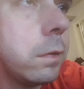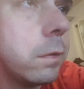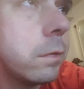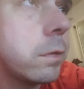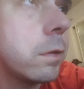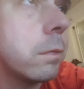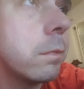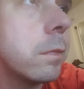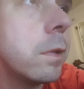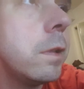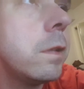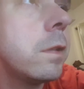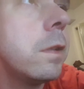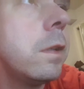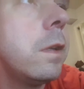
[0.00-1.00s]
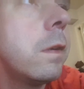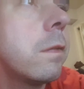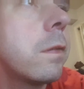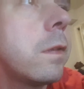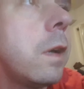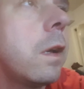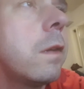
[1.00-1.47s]
some reason I never
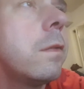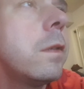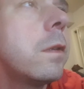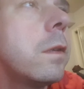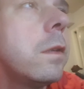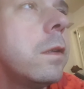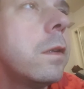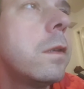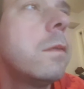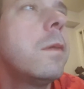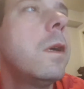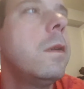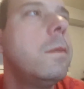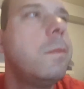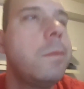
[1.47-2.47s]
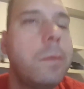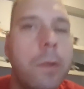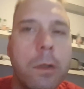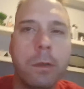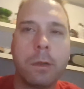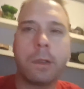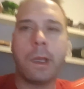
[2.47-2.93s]
thought of it earlier, but the
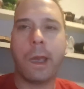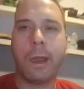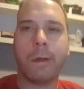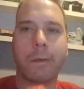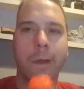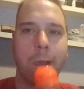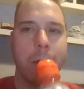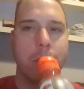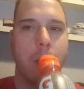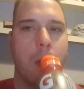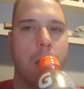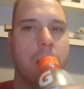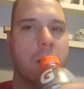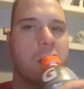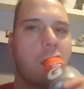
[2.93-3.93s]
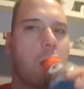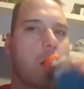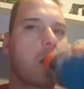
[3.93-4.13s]
old Gatorade bottles